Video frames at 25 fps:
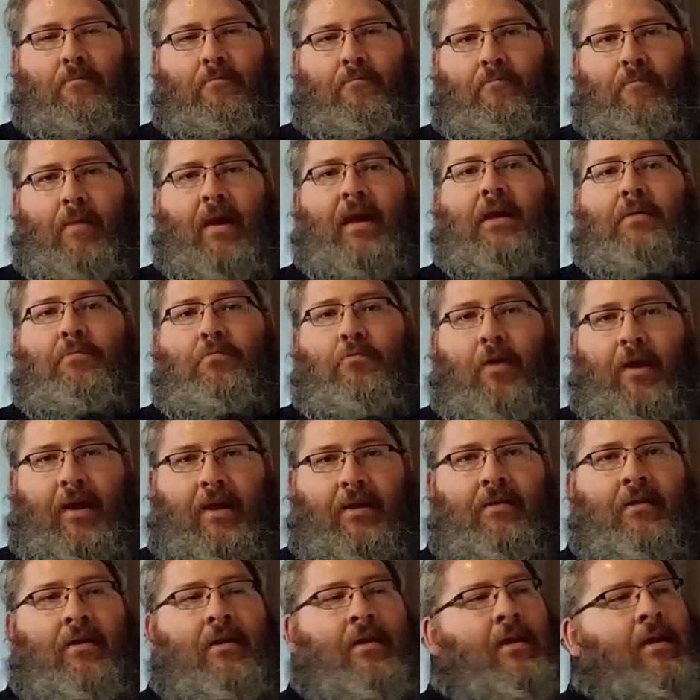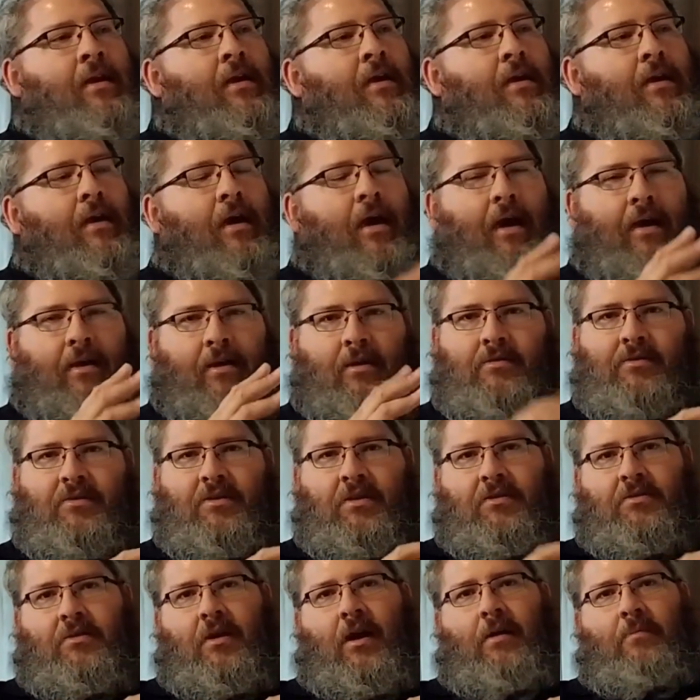make a plane
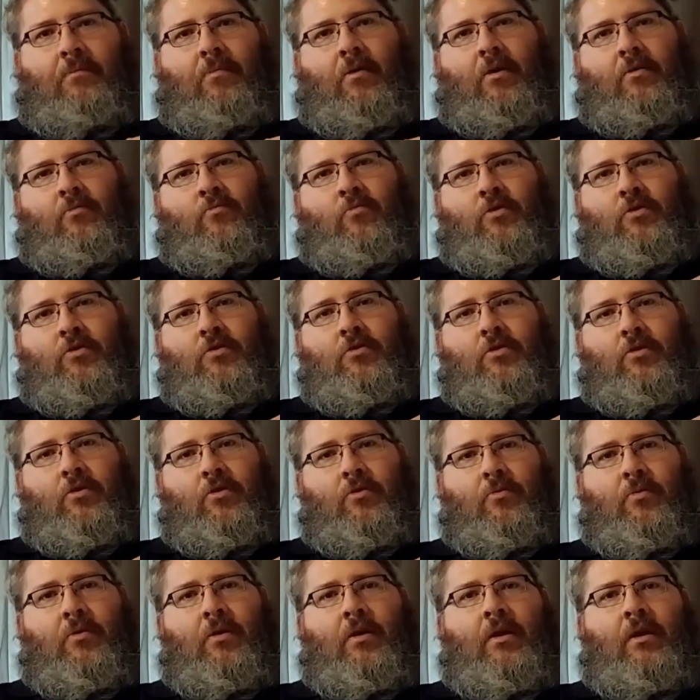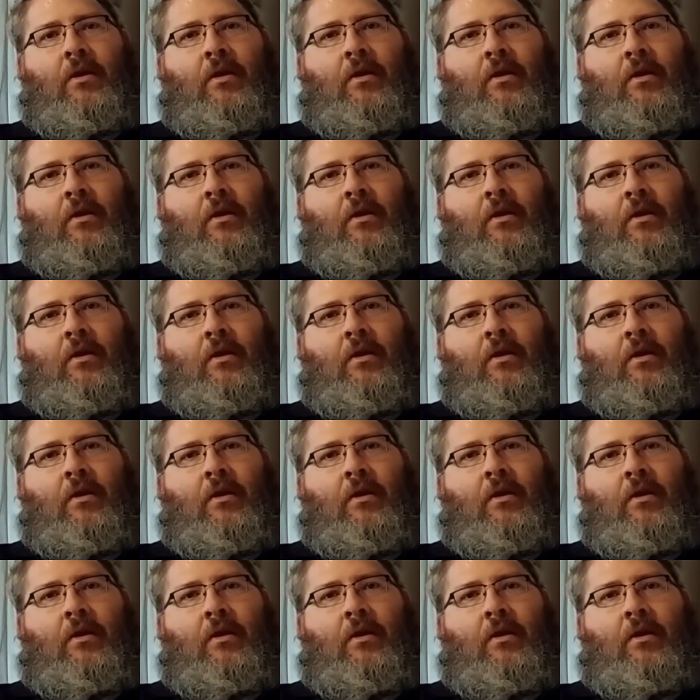using the Titebond wood glue,